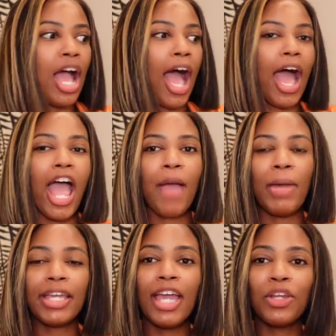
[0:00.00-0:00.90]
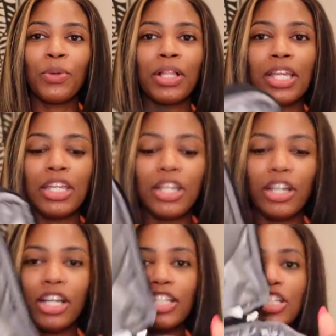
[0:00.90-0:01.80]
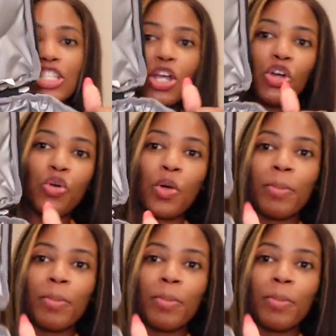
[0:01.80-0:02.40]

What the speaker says: I add my kettle in here. It's just so